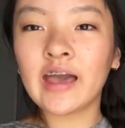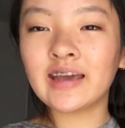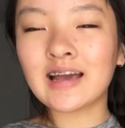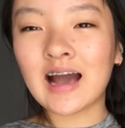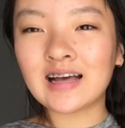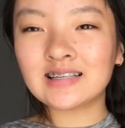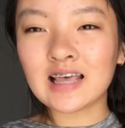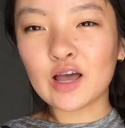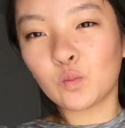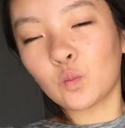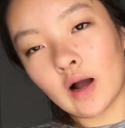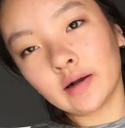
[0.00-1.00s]
Hey guys,
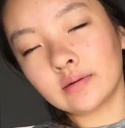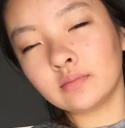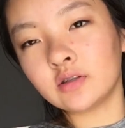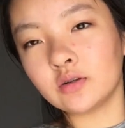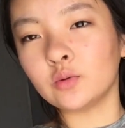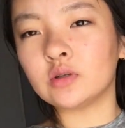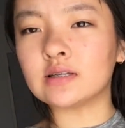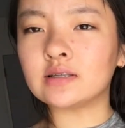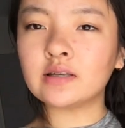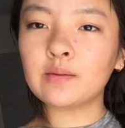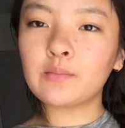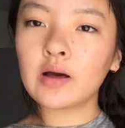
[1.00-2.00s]
and welcome to
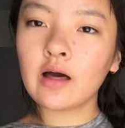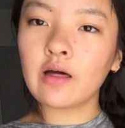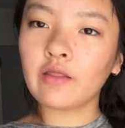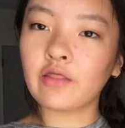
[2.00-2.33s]
December